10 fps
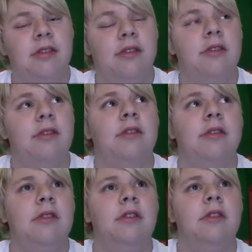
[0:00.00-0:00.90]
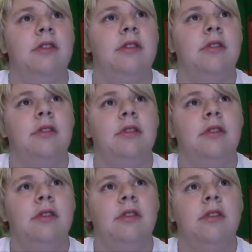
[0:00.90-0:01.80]

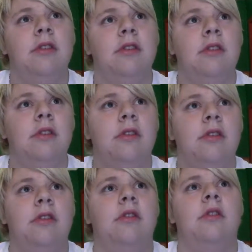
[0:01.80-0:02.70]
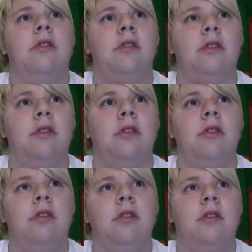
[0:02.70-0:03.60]

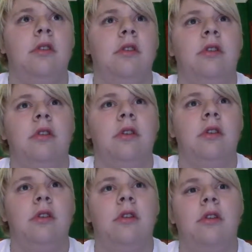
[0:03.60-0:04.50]
(no one is talking)